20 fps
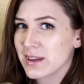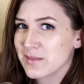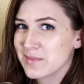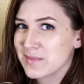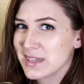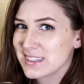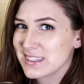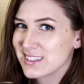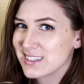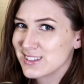
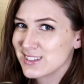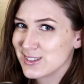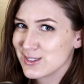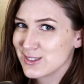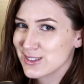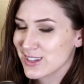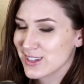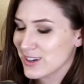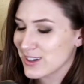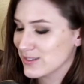me to do
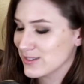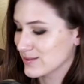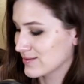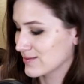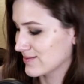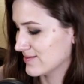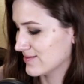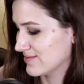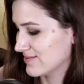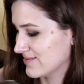so.
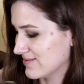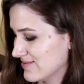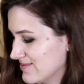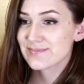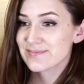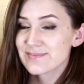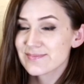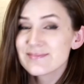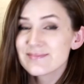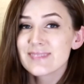
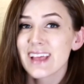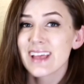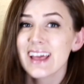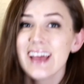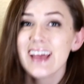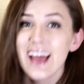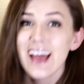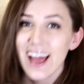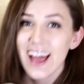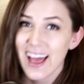
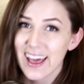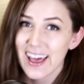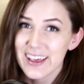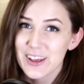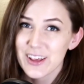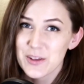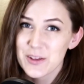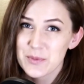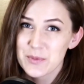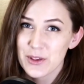I
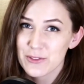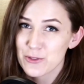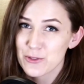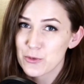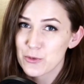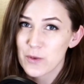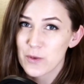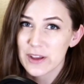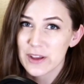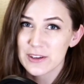hope you have a
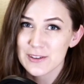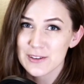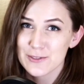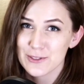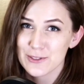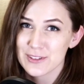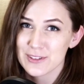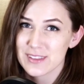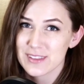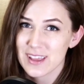
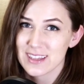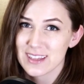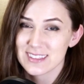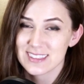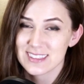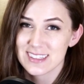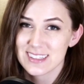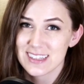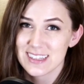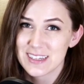wonderful night's
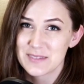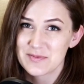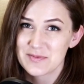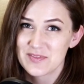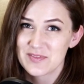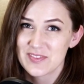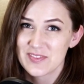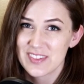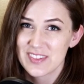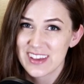sleep
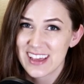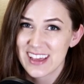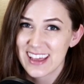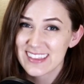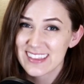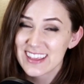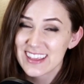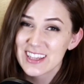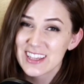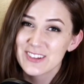
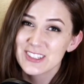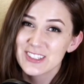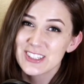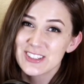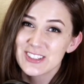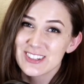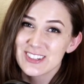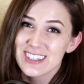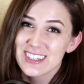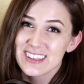and that you
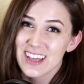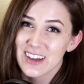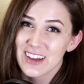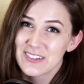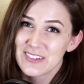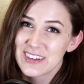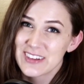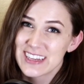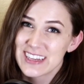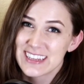enjoyed that
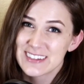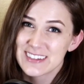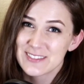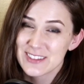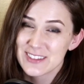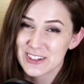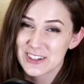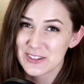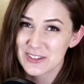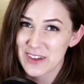reading of
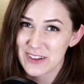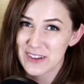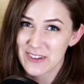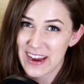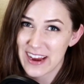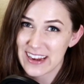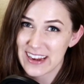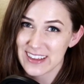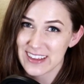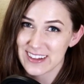Little Red
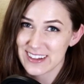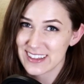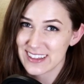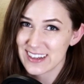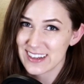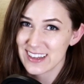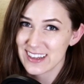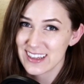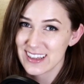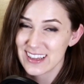Riding Hood.
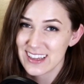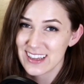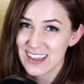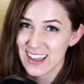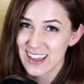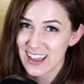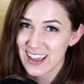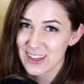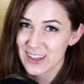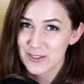
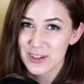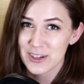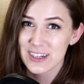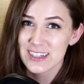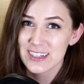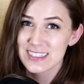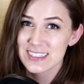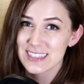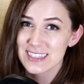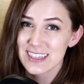I wanted
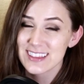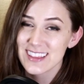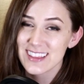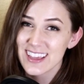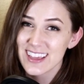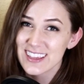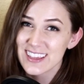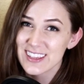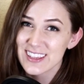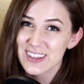to say
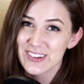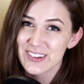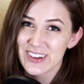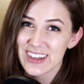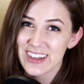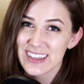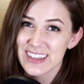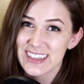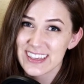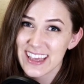thank you
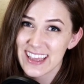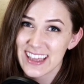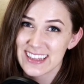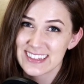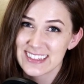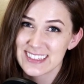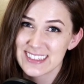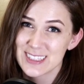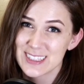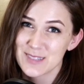again
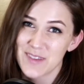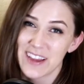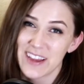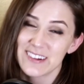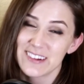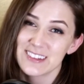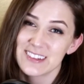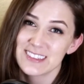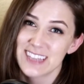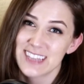to
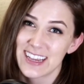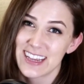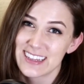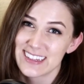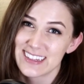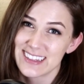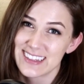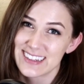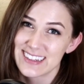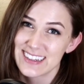
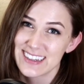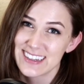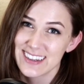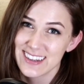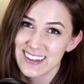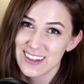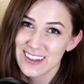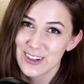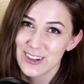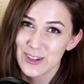Spyrotechnic,
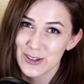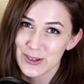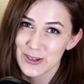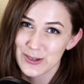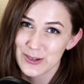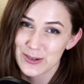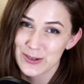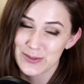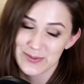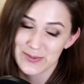
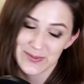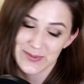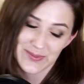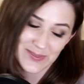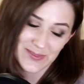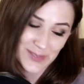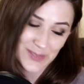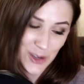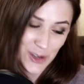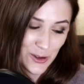who
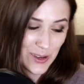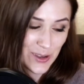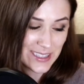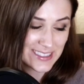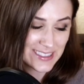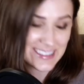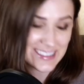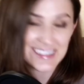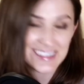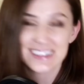
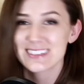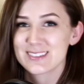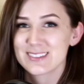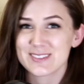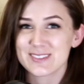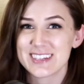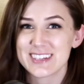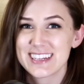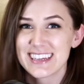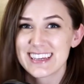requested this
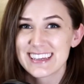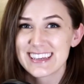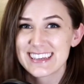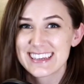reading